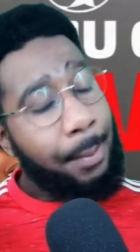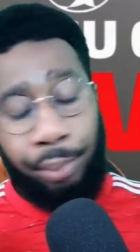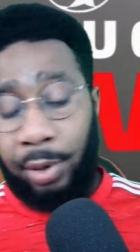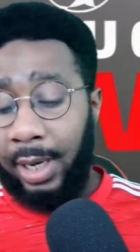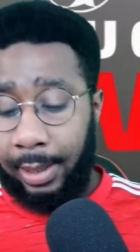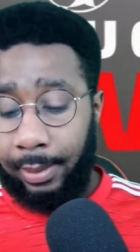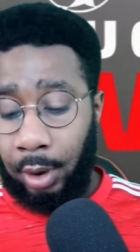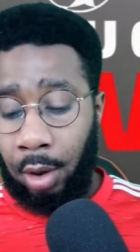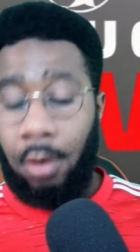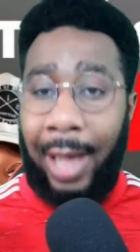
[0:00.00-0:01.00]
Brilliant, you
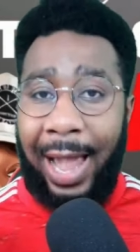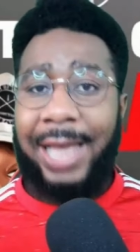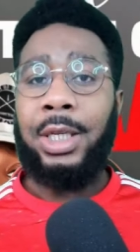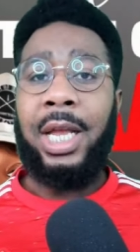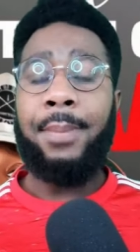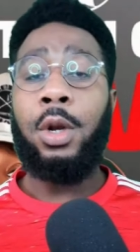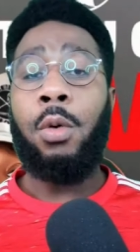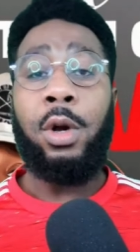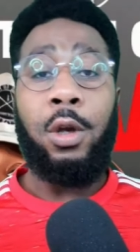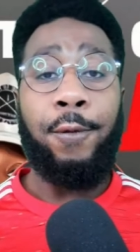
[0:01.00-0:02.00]
know. Guys, you let me
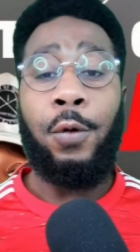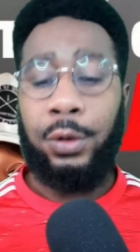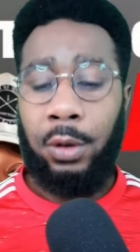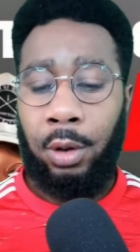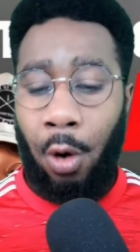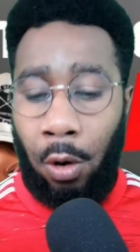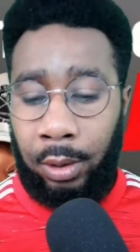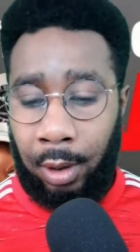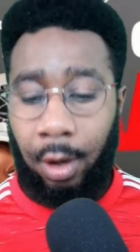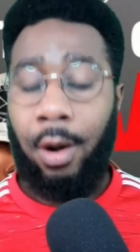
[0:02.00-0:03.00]
know what your thoughts on
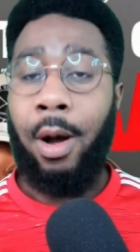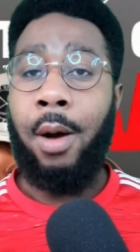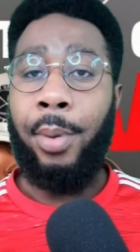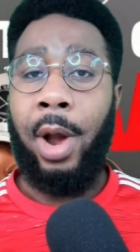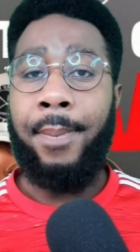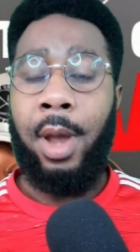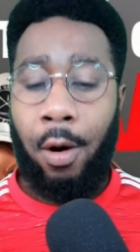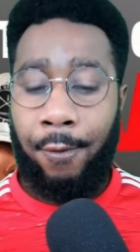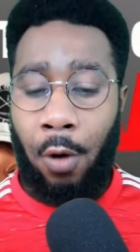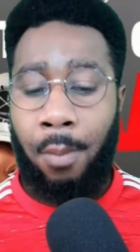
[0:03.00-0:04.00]
the appointment
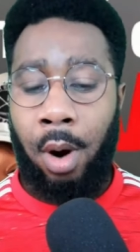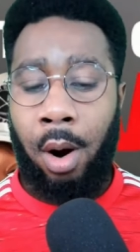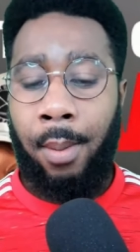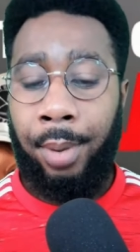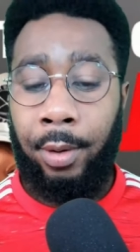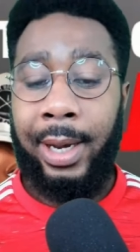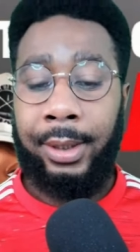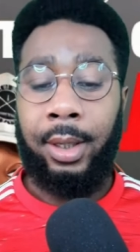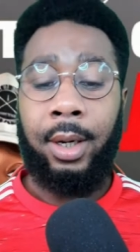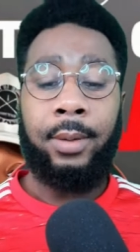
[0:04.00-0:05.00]
of Omar
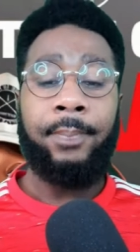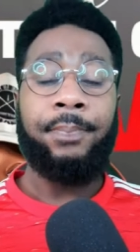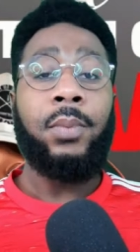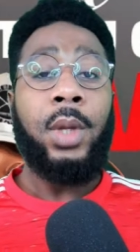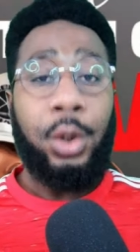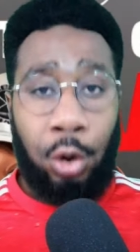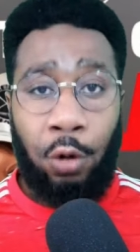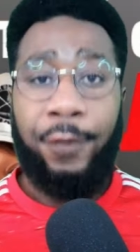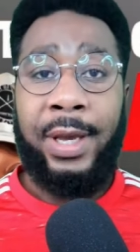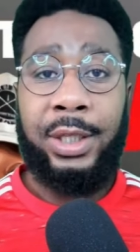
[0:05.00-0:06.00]
Berrada. Do
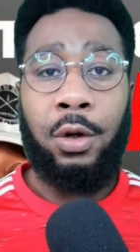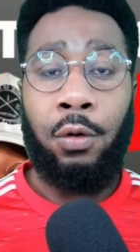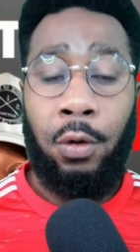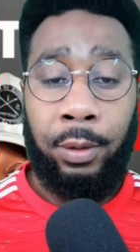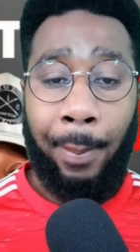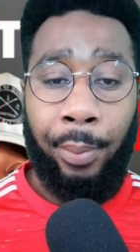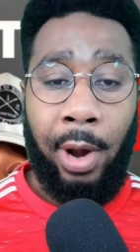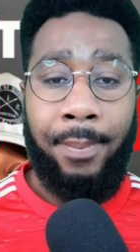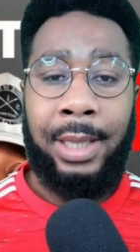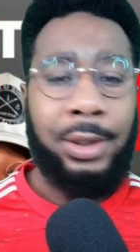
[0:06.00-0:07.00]
you think it's a good
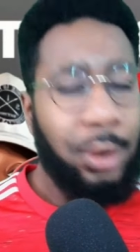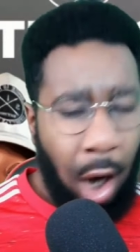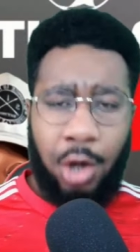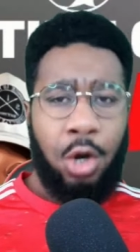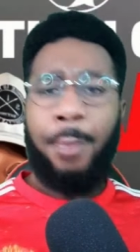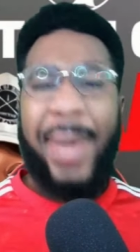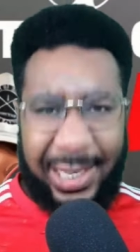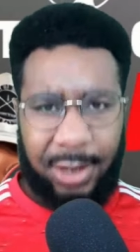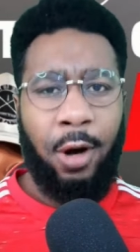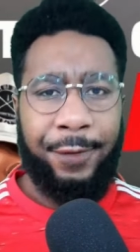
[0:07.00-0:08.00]
appointment? Are you
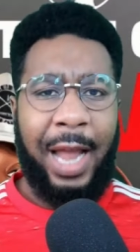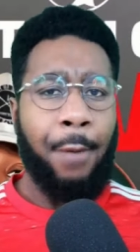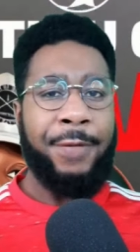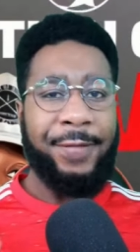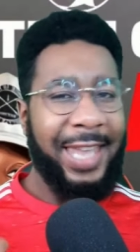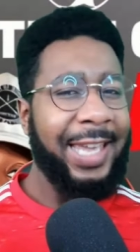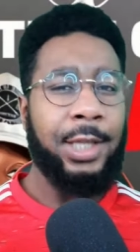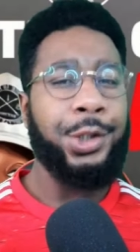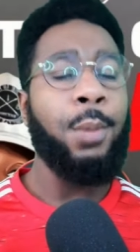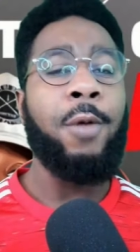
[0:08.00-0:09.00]
pissed off that we've
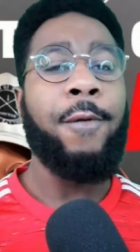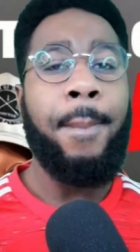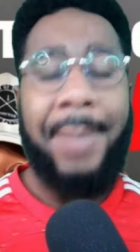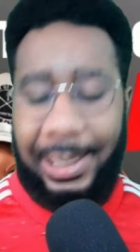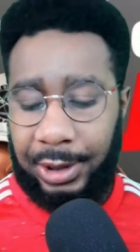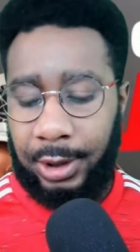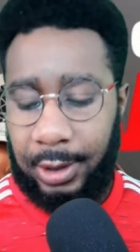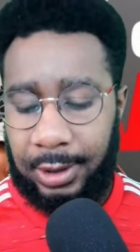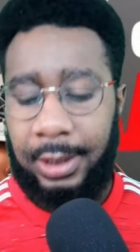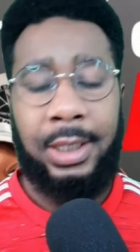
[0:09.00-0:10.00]
taken someone from
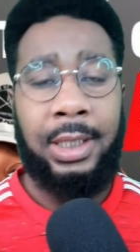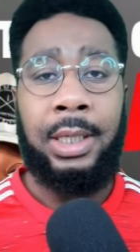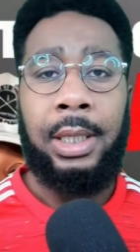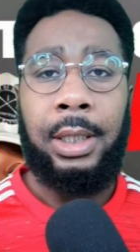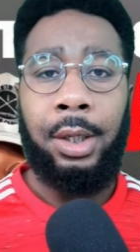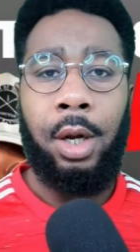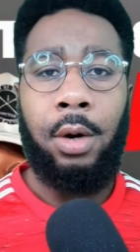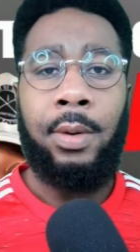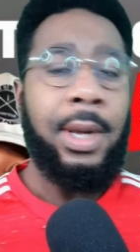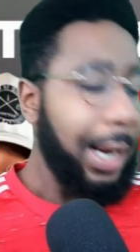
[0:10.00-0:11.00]
Manchester City? You
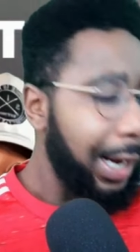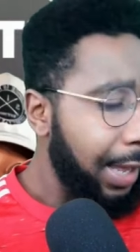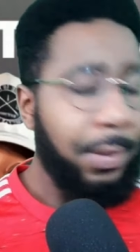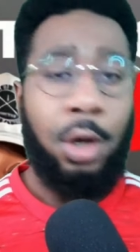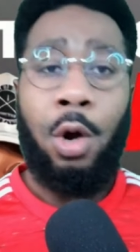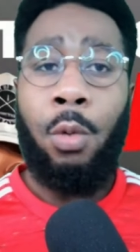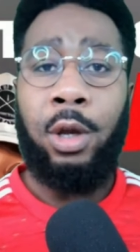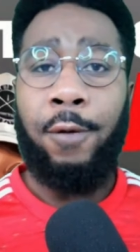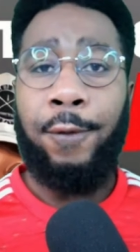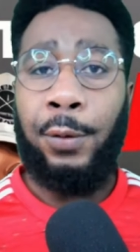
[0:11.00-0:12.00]
know, let me know
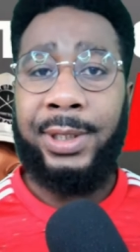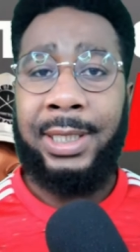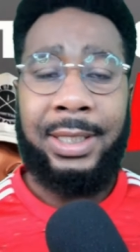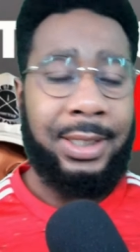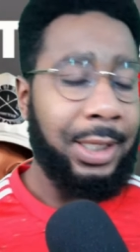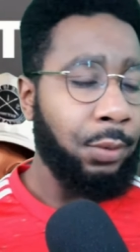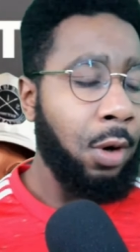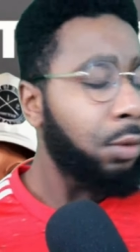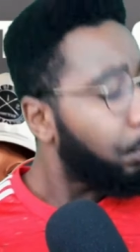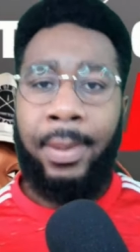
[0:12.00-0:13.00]
what your thoughts is as well.